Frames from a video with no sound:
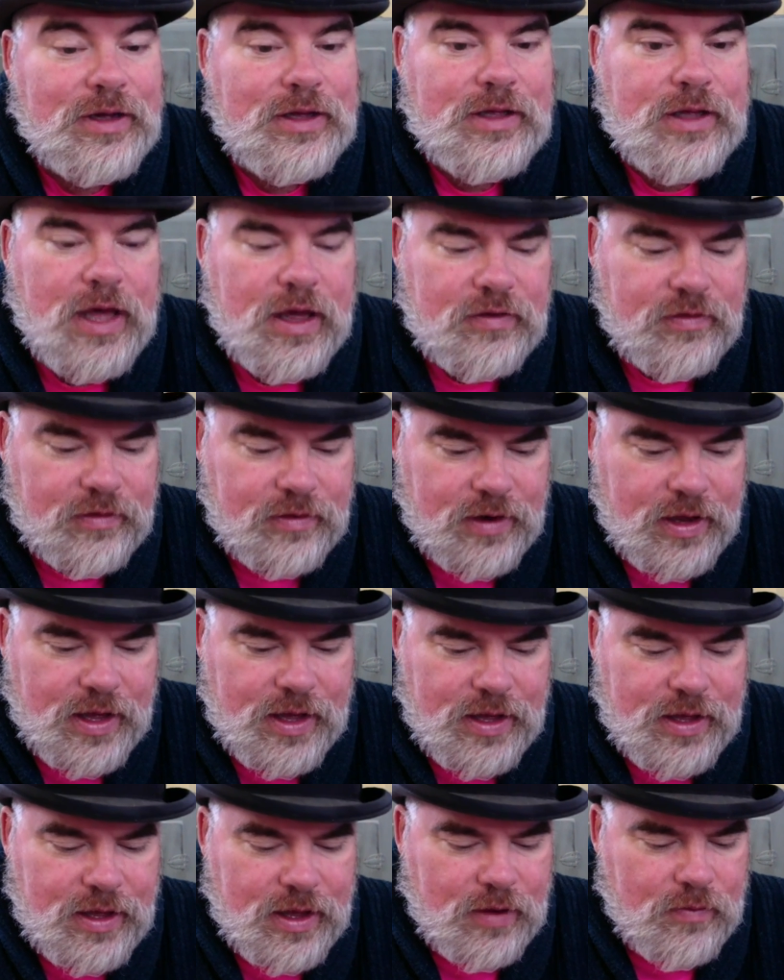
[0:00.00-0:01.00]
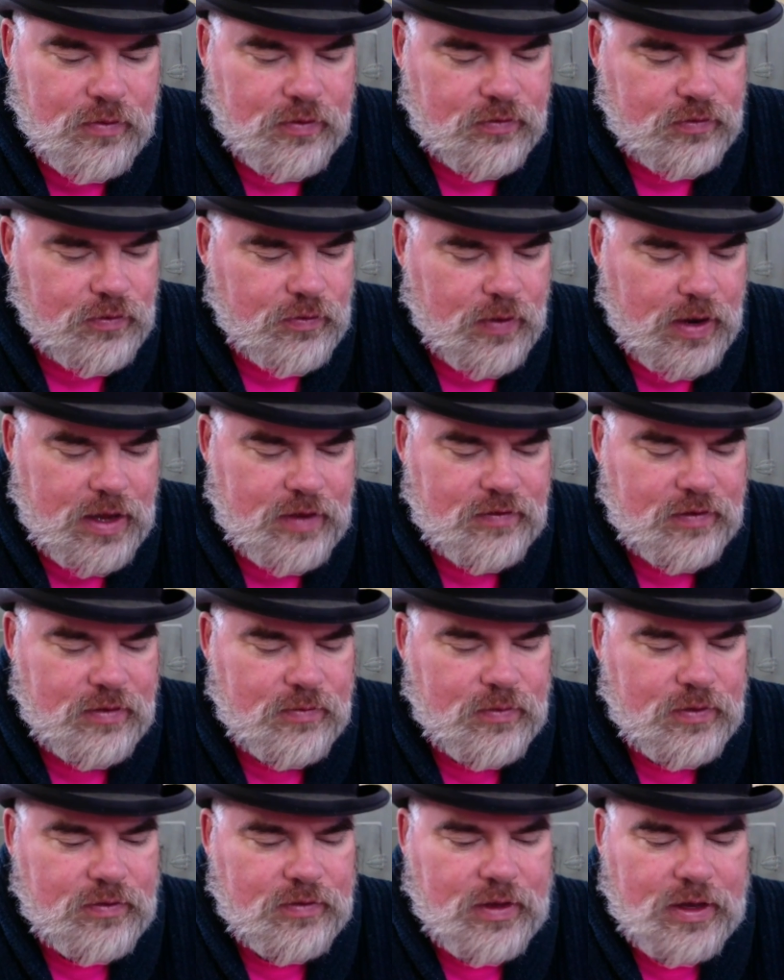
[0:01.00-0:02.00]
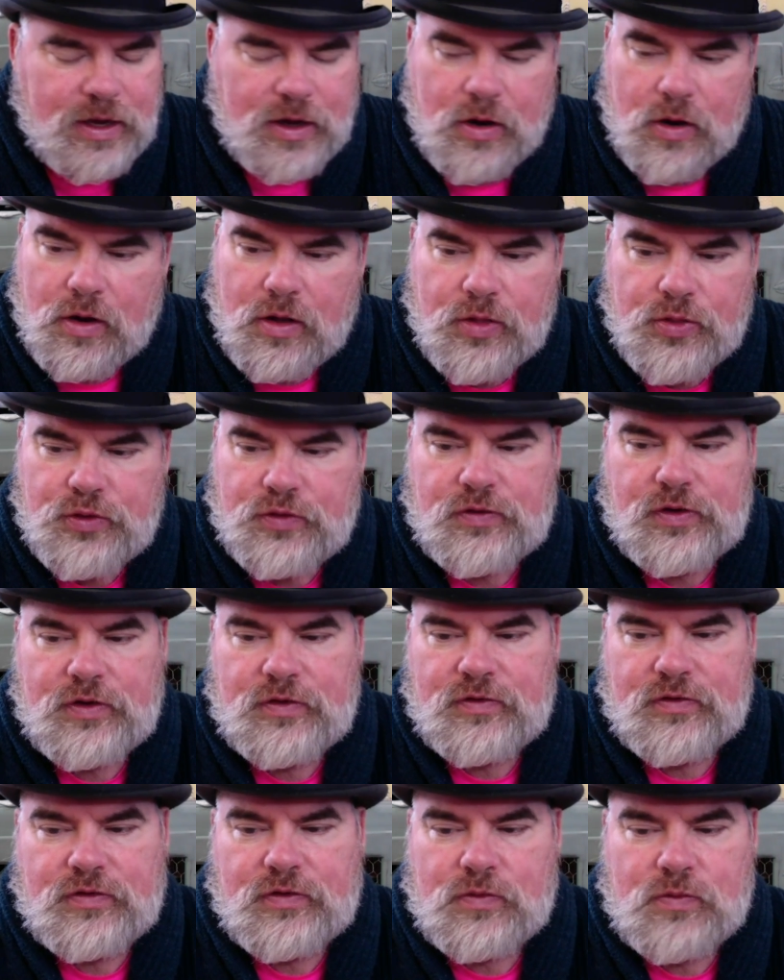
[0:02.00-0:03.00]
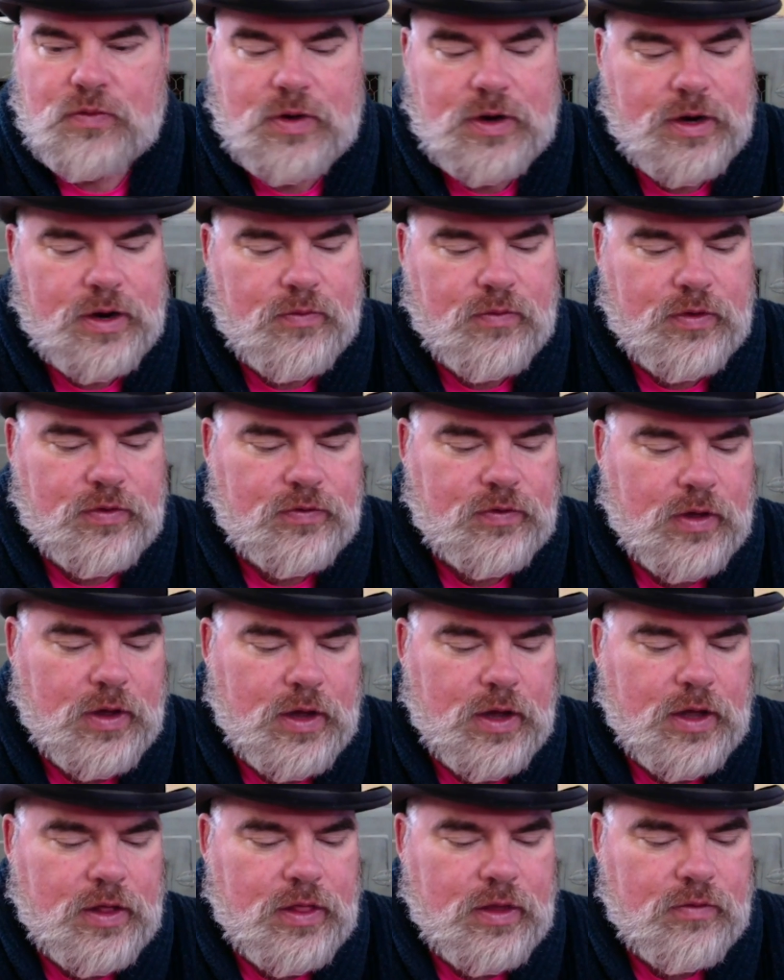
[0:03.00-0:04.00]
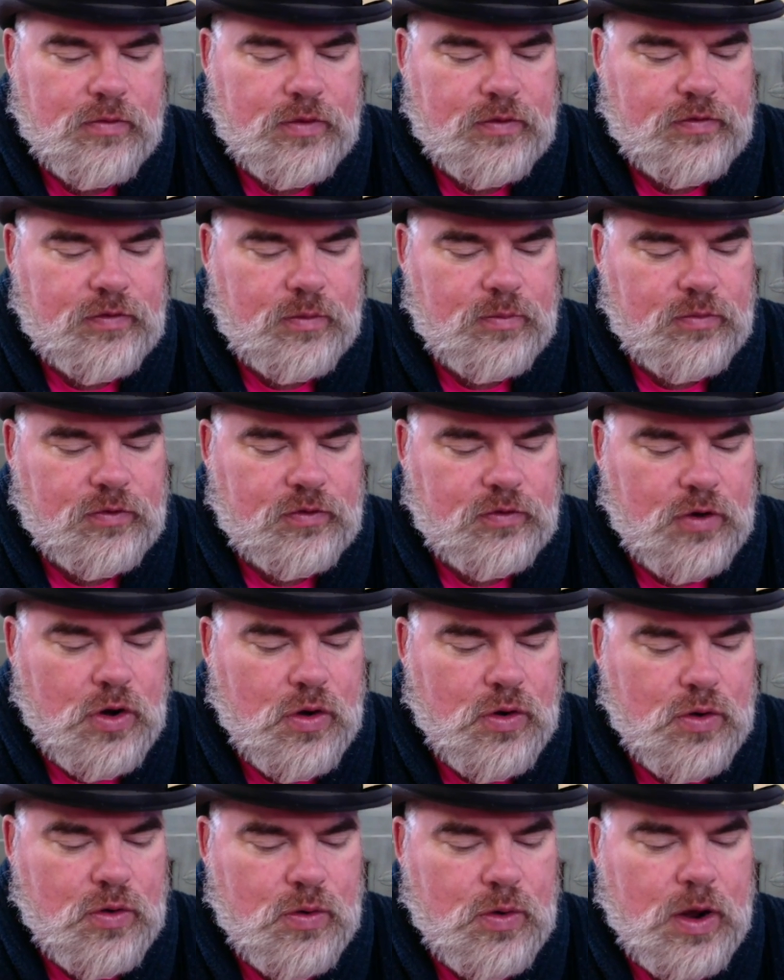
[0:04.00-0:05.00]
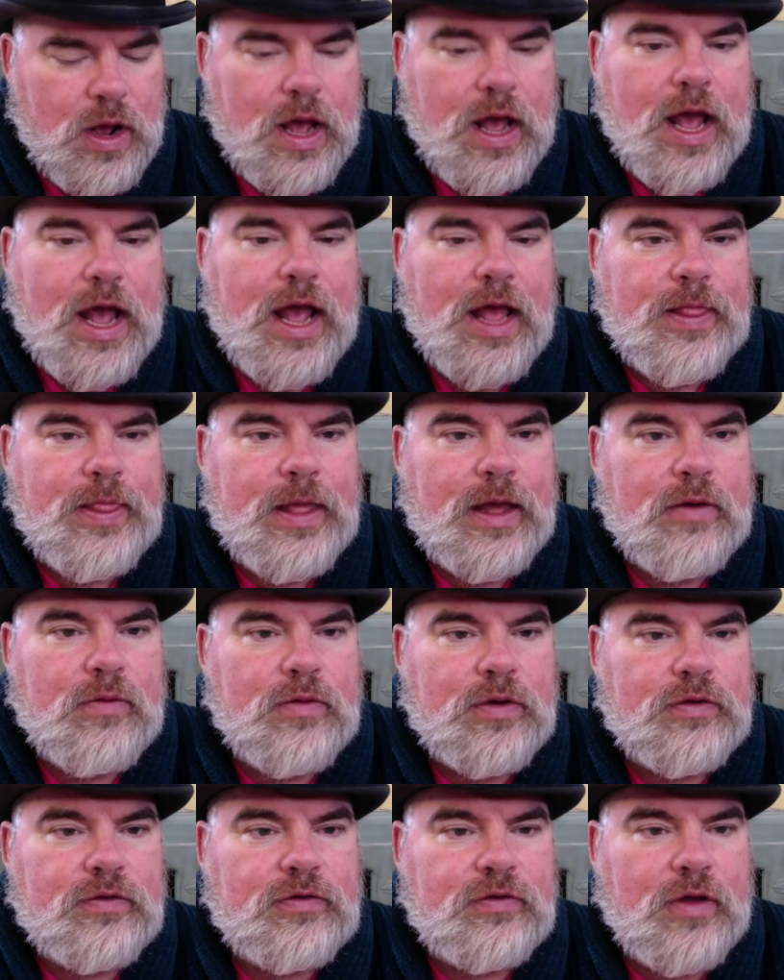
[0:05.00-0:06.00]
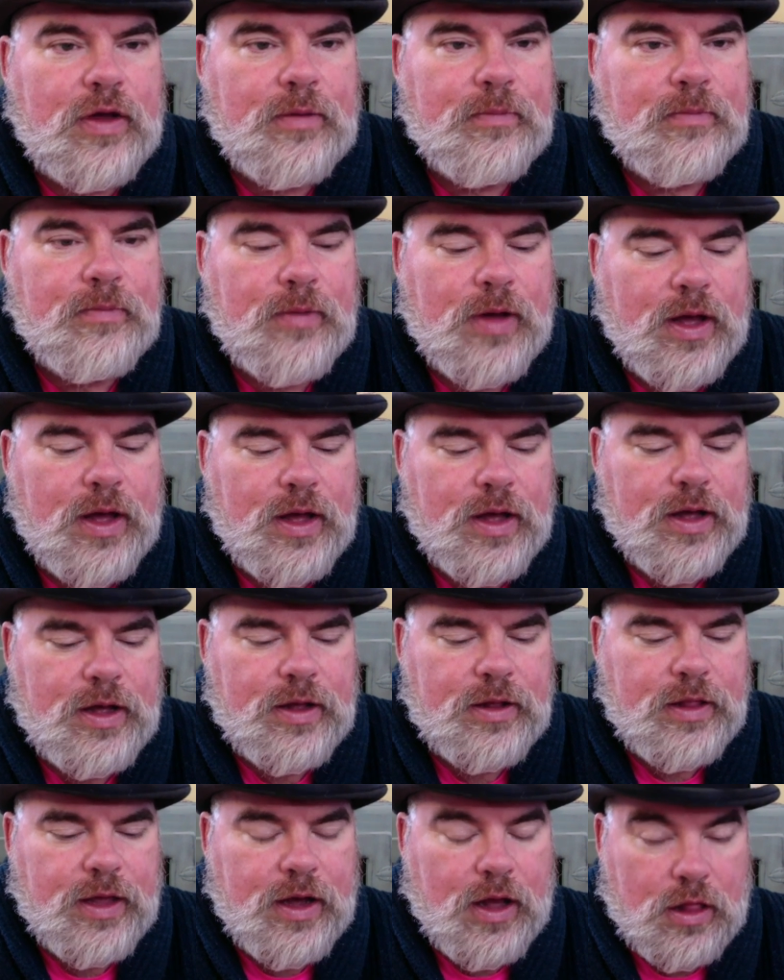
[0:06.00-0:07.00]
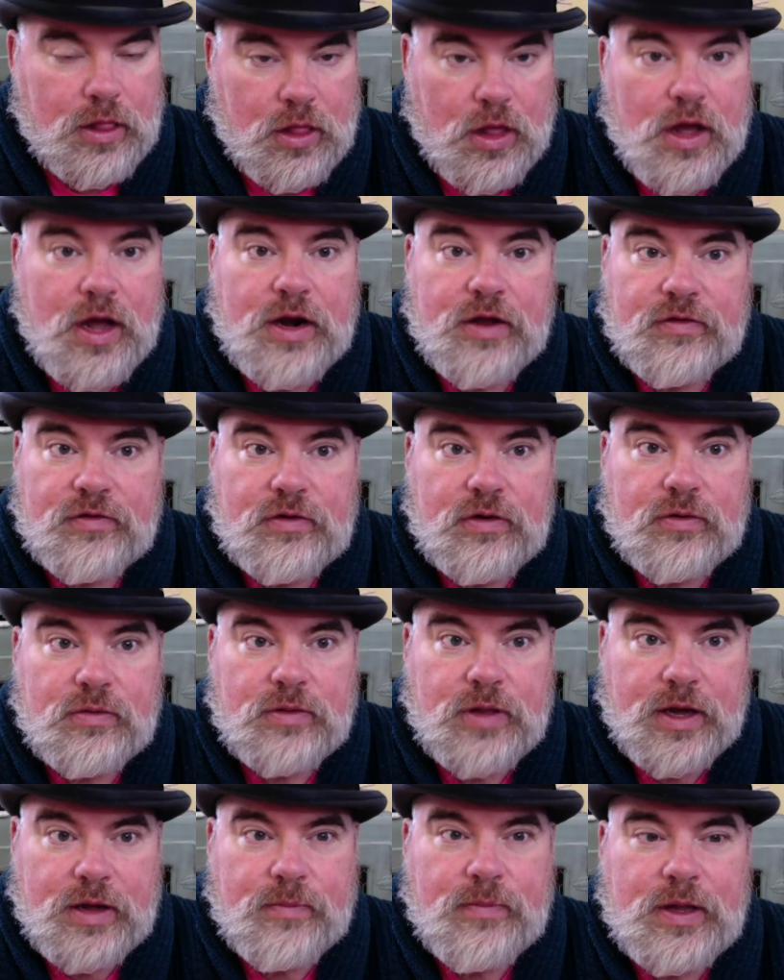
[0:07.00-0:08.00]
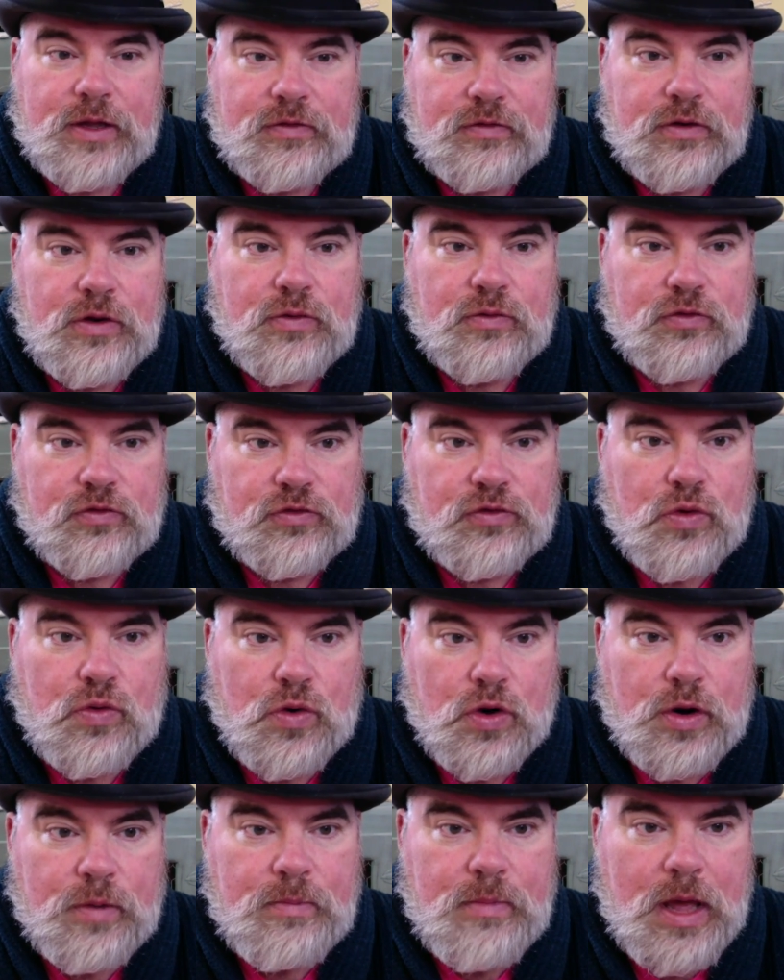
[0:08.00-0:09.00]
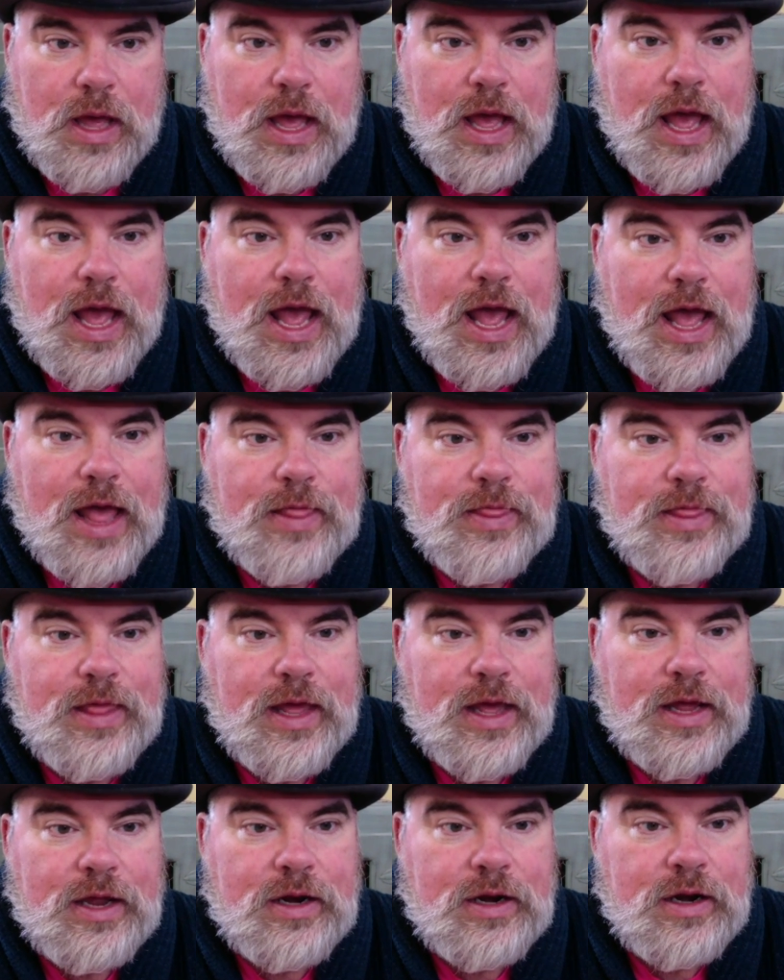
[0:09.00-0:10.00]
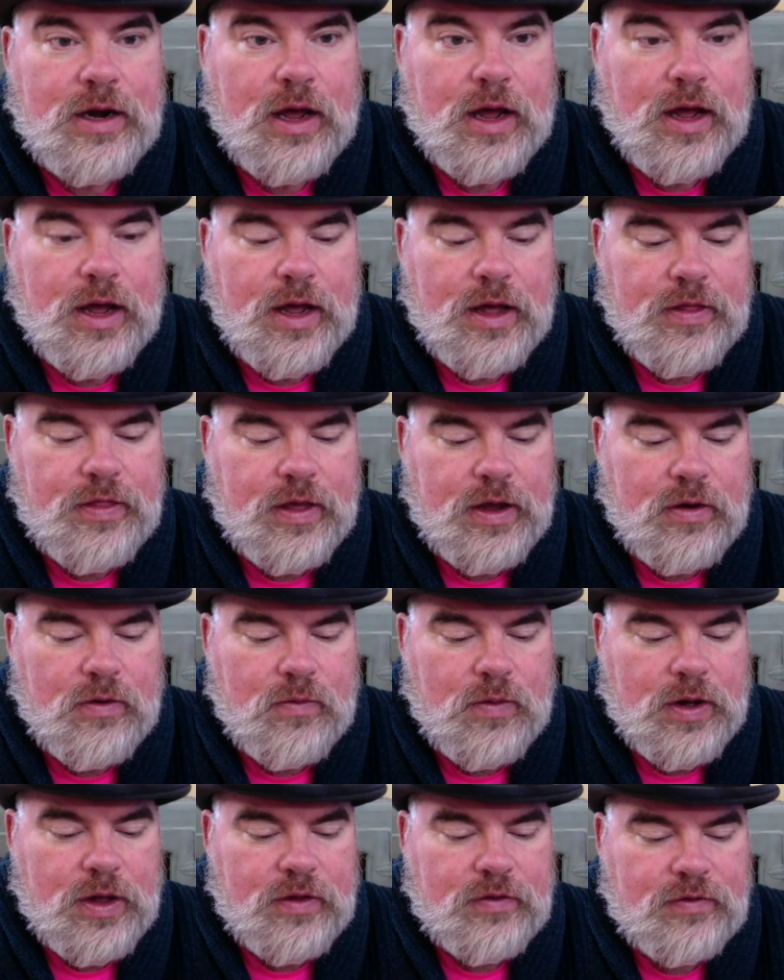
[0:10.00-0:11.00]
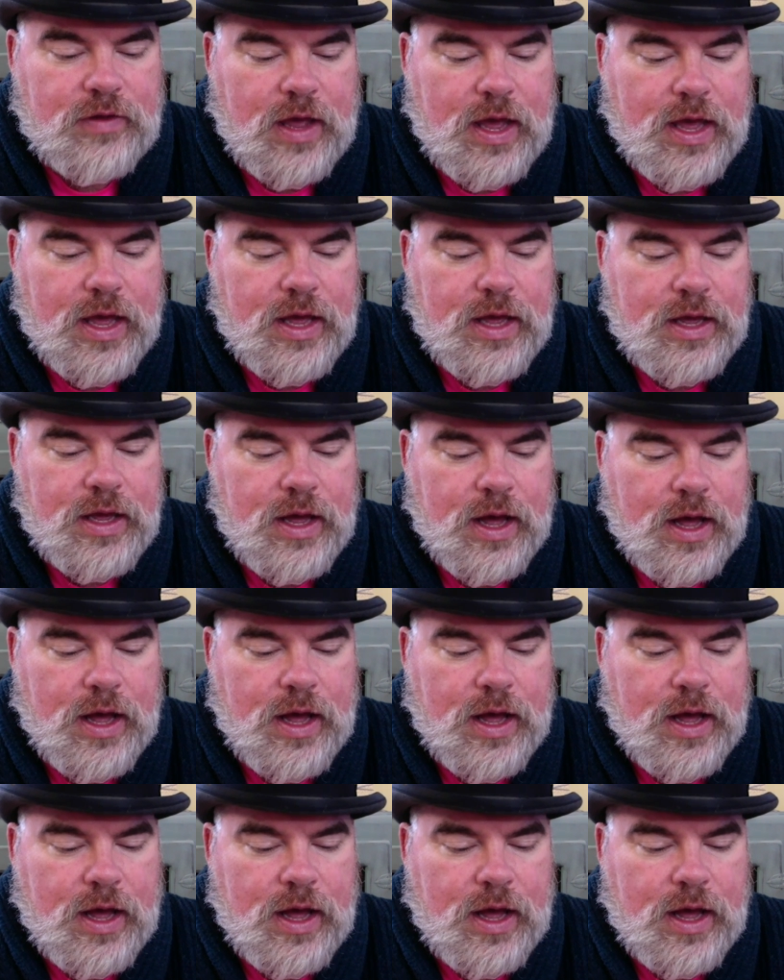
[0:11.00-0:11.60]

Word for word: Yesterday it was crazy. It was like all the seasons in one. There was there was some snow and there was some uh, like a lot of snow, like a big snowstorm, and then uh, there was a.